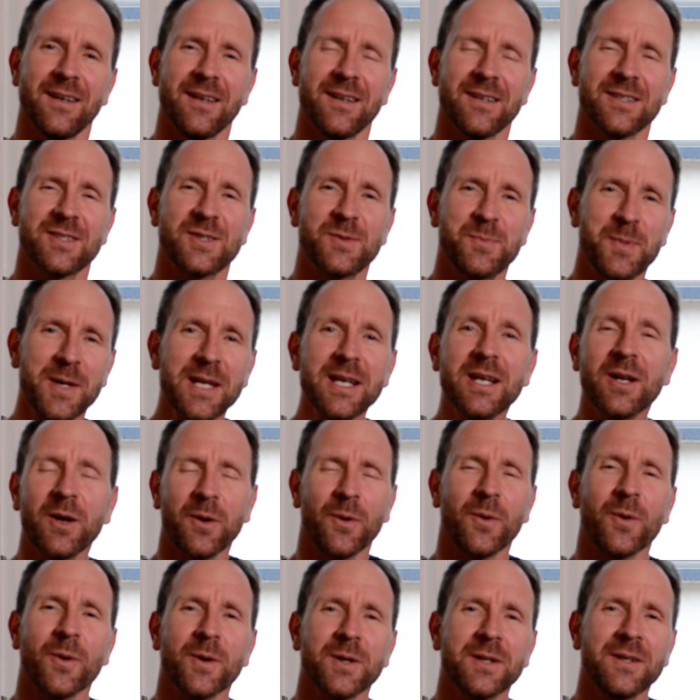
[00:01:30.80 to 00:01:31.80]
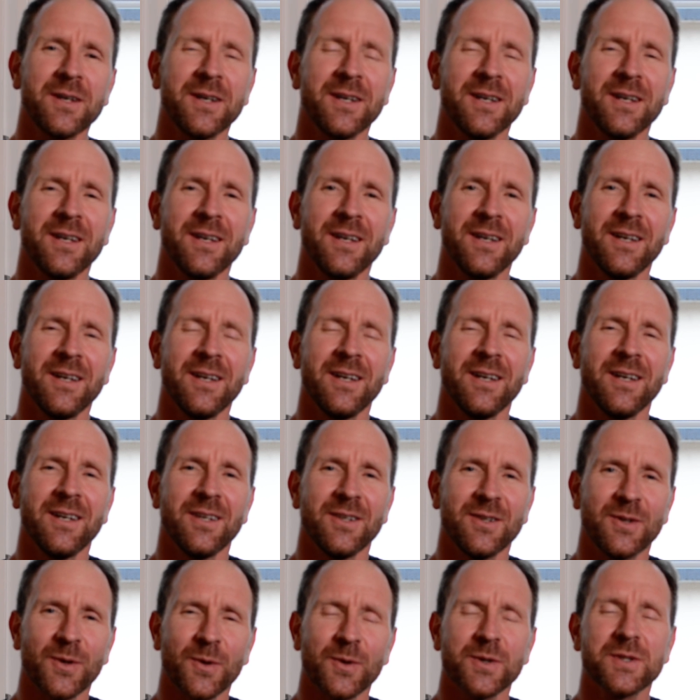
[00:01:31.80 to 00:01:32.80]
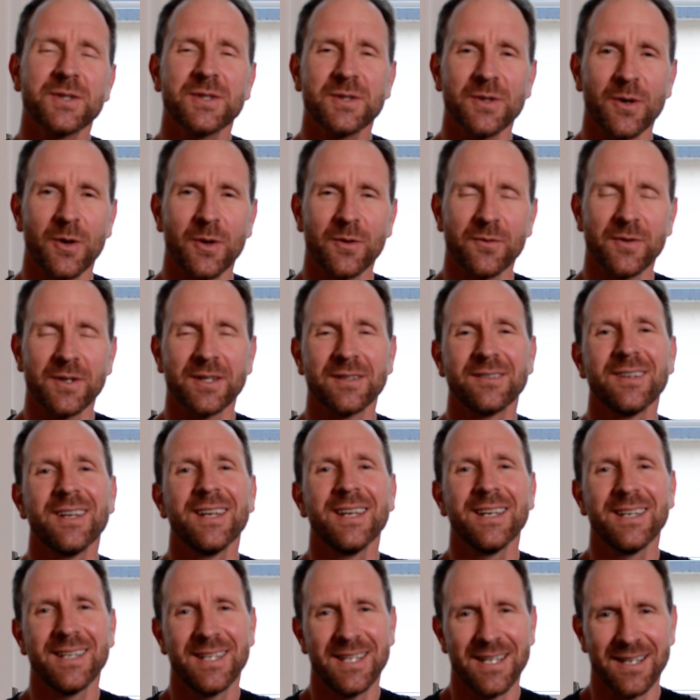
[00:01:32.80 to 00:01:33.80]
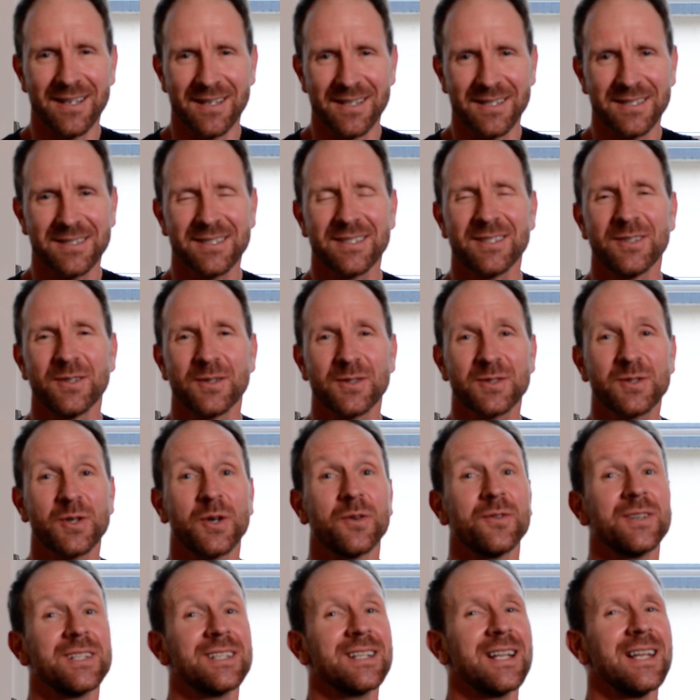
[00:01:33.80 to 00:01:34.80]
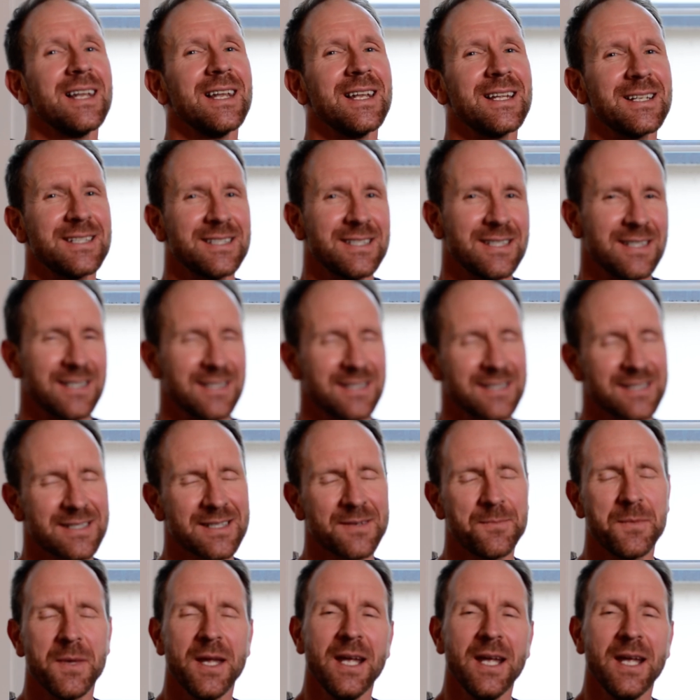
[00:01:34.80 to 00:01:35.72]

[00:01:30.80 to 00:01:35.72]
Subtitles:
"Speak, Lord, your servant hears." Your servant listens.